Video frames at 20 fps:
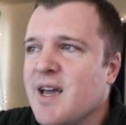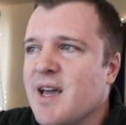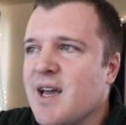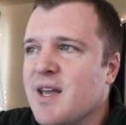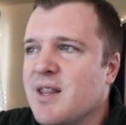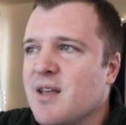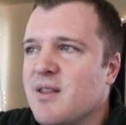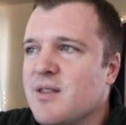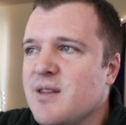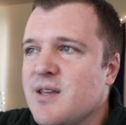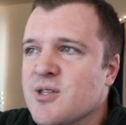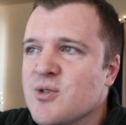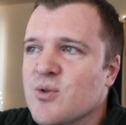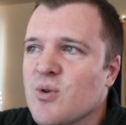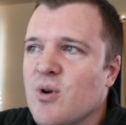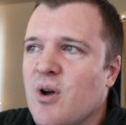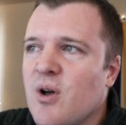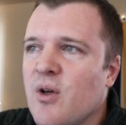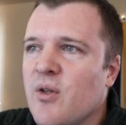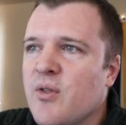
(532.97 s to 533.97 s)
And then these
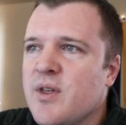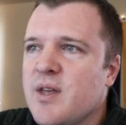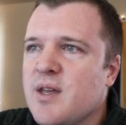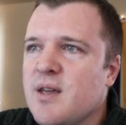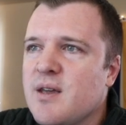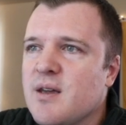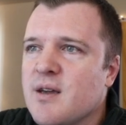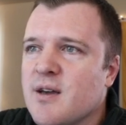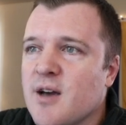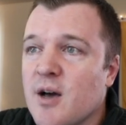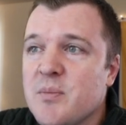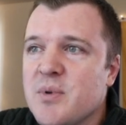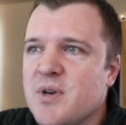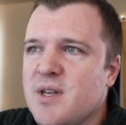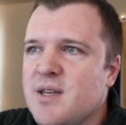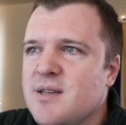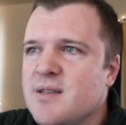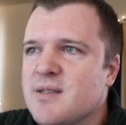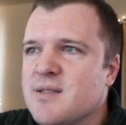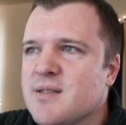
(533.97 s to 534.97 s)
are all the
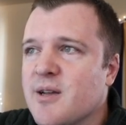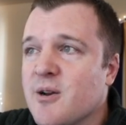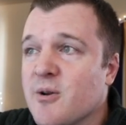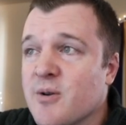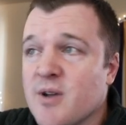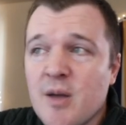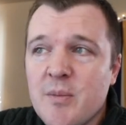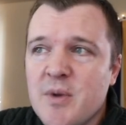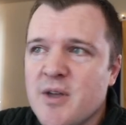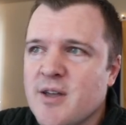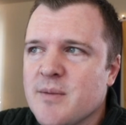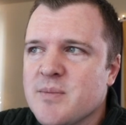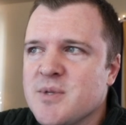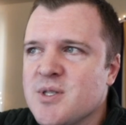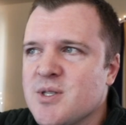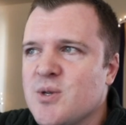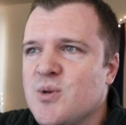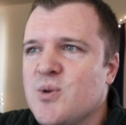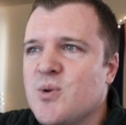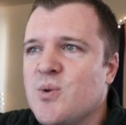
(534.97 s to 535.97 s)
companies that are coming up
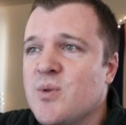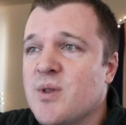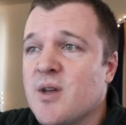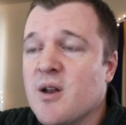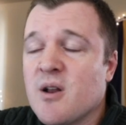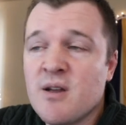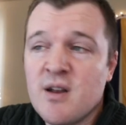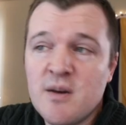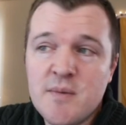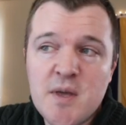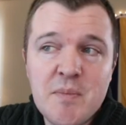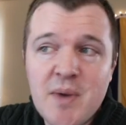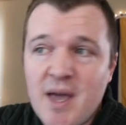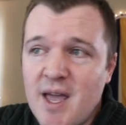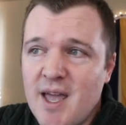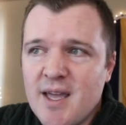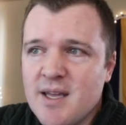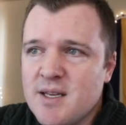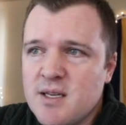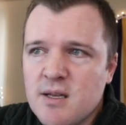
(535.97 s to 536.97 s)
soon that are going to be
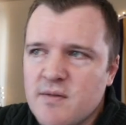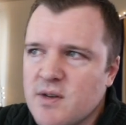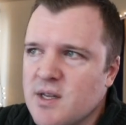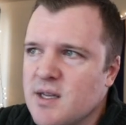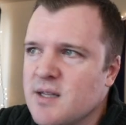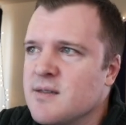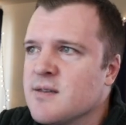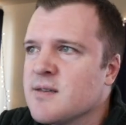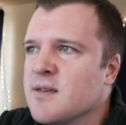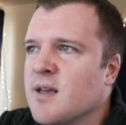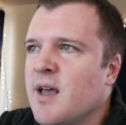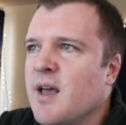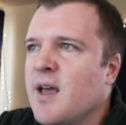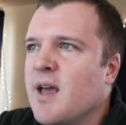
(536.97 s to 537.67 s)
paying a dividend.